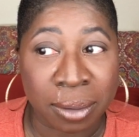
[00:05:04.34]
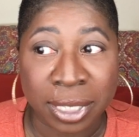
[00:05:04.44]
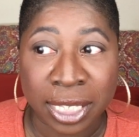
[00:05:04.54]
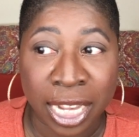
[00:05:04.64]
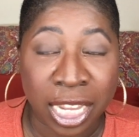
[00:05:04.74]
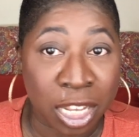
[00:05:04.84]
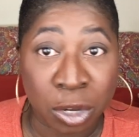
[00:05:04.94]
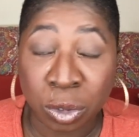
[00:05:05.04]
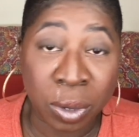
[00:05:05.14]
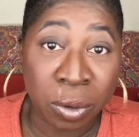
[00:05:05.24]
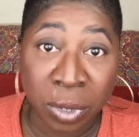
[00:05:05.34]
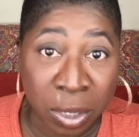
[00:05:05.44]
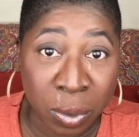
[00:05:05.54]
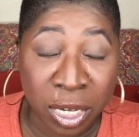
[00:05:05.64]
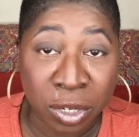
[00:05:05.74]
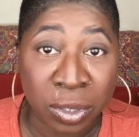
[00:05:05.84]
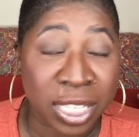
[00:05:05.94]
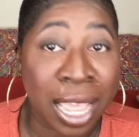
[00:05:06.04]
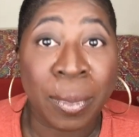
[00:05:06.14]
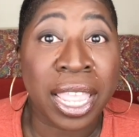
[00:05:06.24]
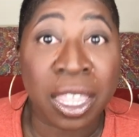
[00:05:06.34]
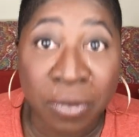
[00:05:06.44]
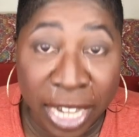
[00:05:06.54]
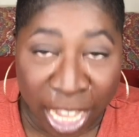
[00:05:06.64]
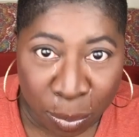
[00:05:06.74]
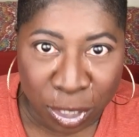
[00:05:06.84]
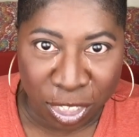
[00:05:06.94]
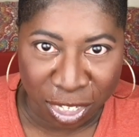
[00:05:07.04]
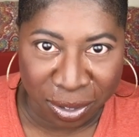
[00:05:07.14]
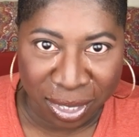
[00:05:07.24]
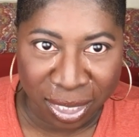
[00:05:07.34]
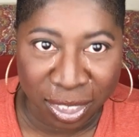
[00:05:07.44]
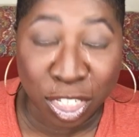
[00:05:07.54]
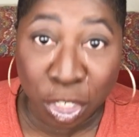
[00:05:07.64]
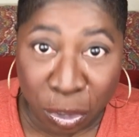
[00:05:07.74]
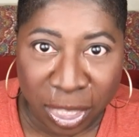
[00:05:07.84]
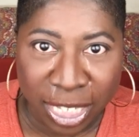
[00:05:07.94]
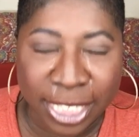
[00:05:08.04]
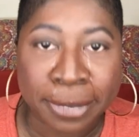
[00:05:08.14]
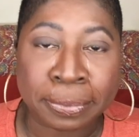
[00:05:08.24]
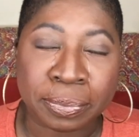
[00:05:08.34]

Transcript: was like, you know, do I really want to do this? Am I even able to do, to do this?